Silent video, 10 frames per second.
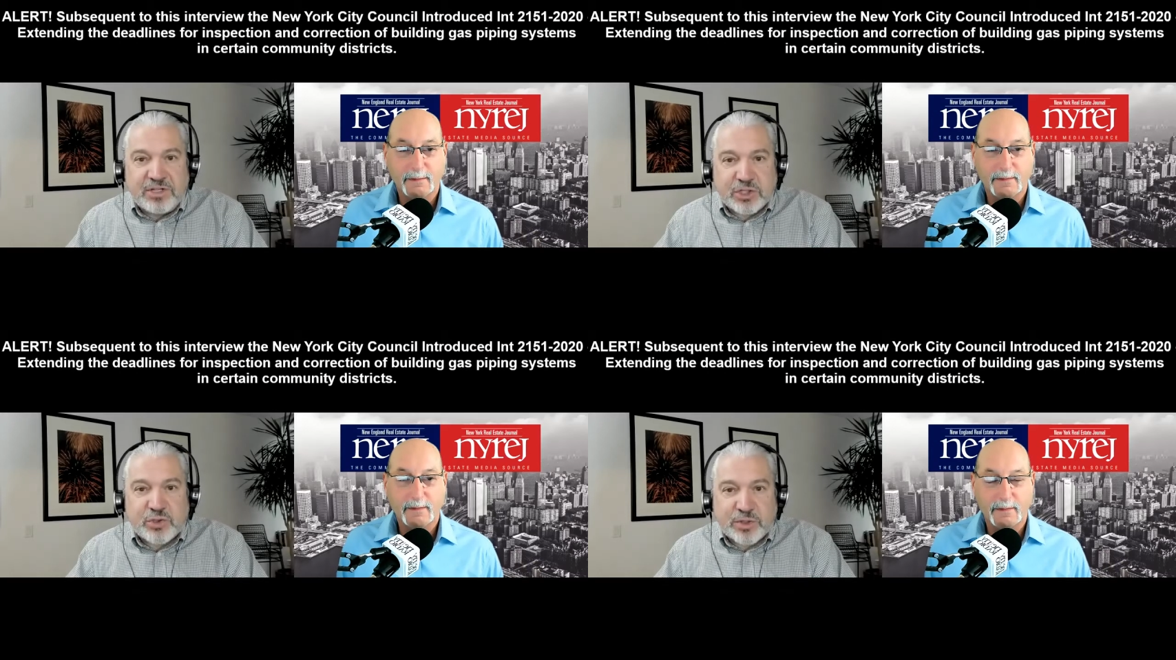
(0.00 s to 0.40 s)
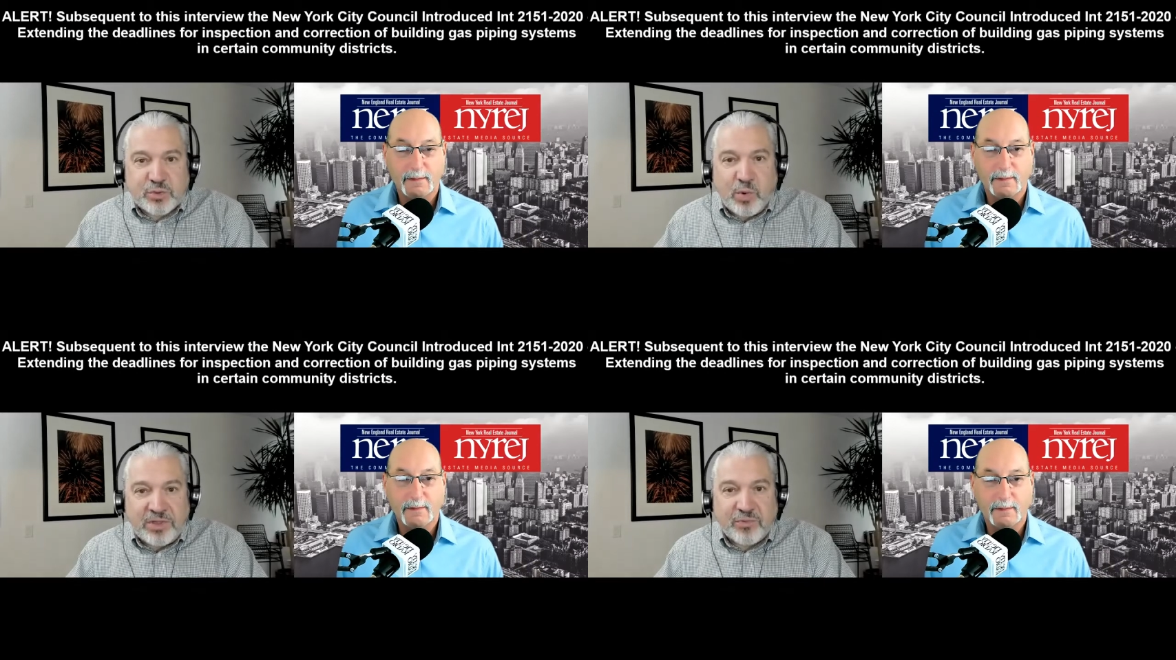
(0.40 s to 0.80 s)
Speaker 1: districts
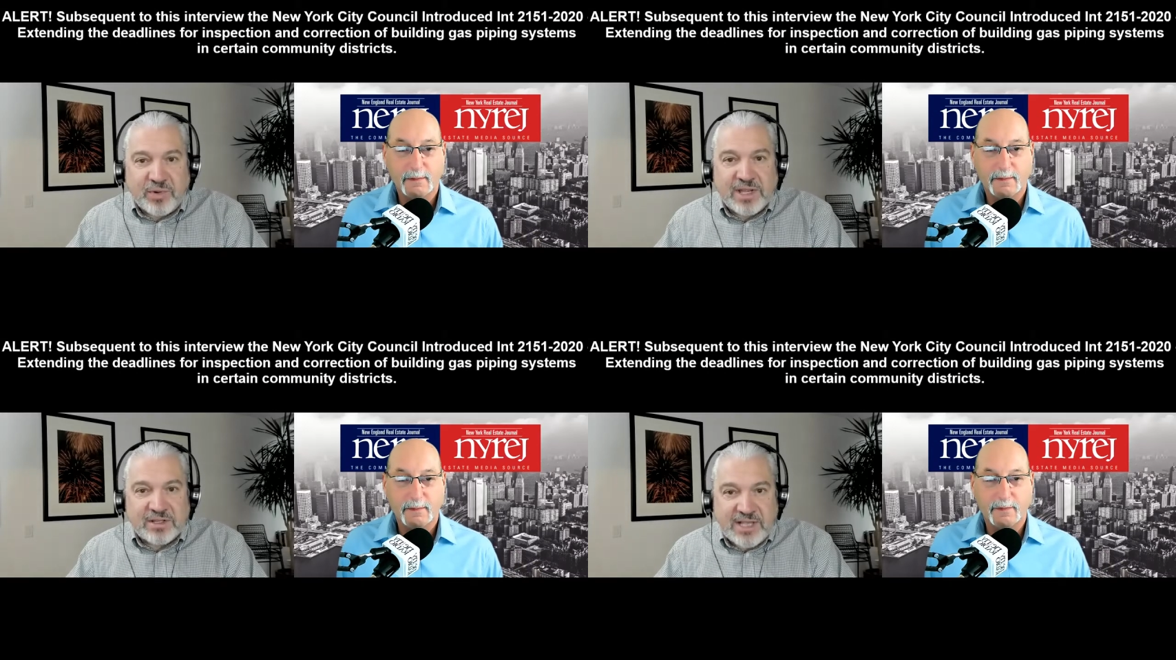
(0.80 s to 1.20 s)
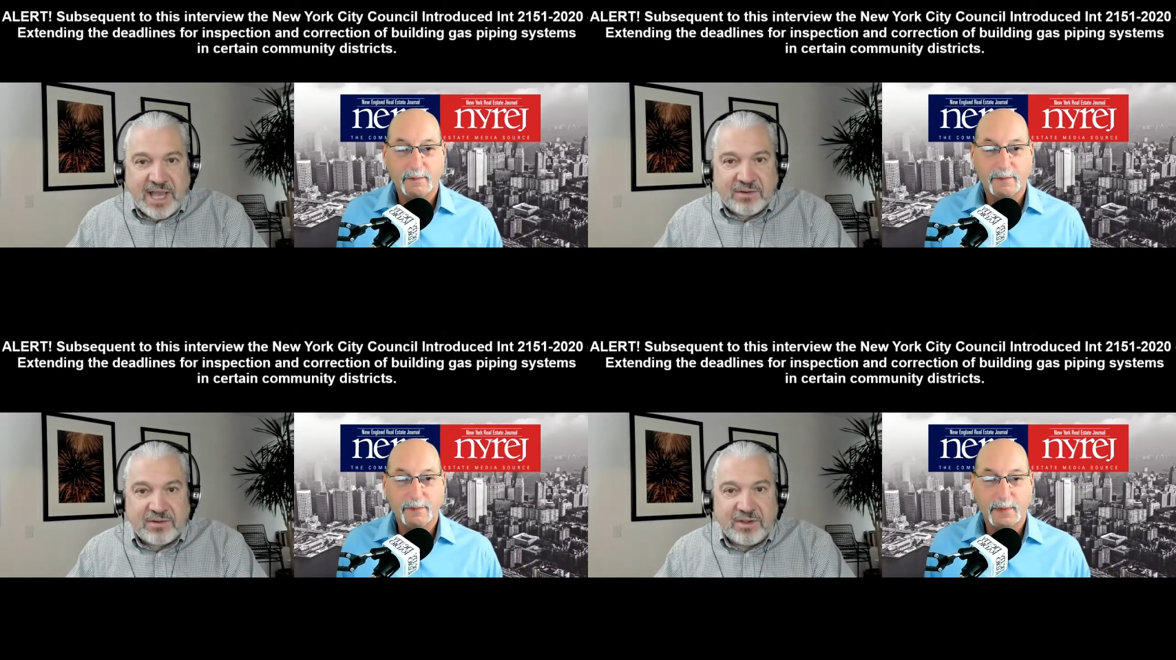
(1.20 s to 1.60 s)
one, three, and
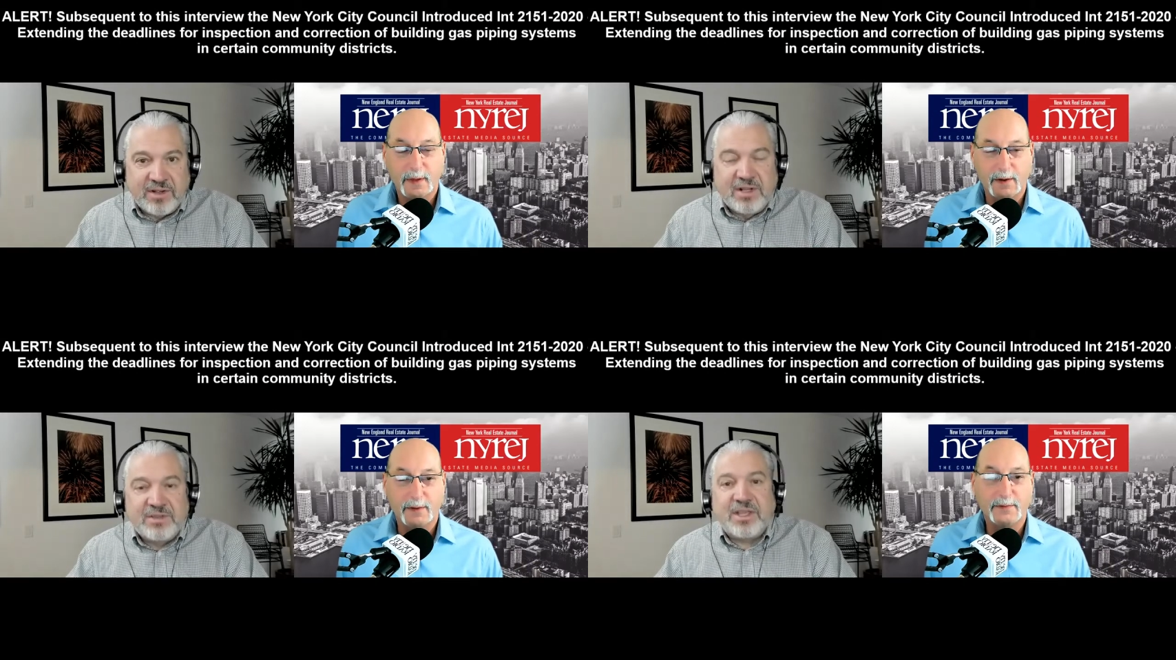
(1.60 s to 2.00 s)
10. Oh.